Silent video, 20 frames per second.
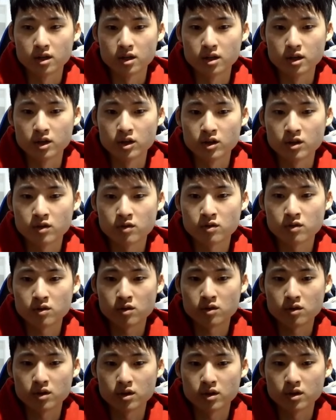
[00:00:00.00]

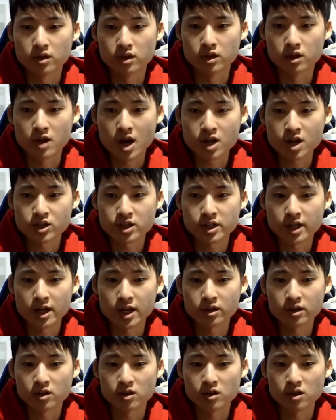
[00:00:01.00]
you're actually
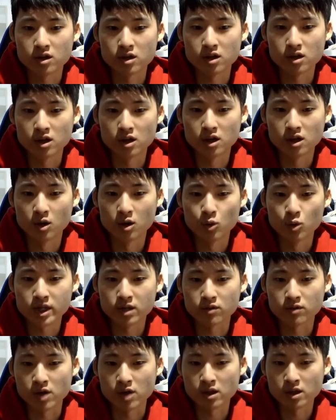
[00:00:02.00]
getting a weaker
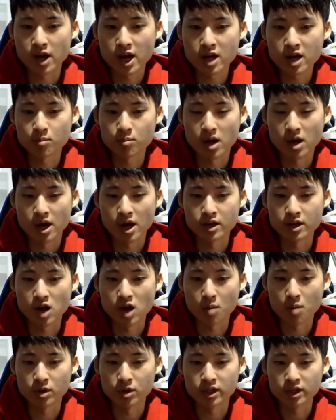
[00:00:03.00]
front line by
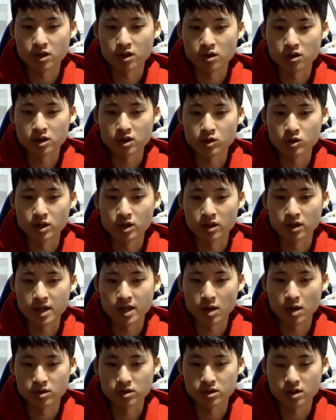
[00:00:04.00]
not putting your unit on the
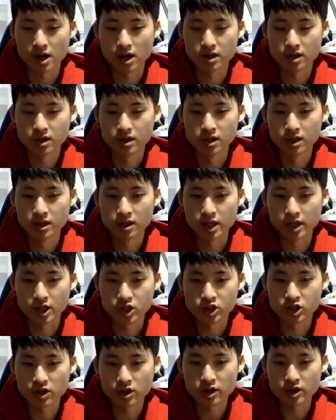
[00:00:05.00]
outside. Like
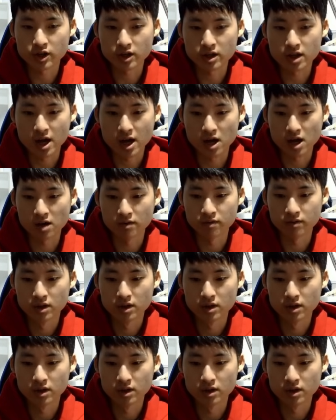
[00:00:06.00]
sure, you're gonna have,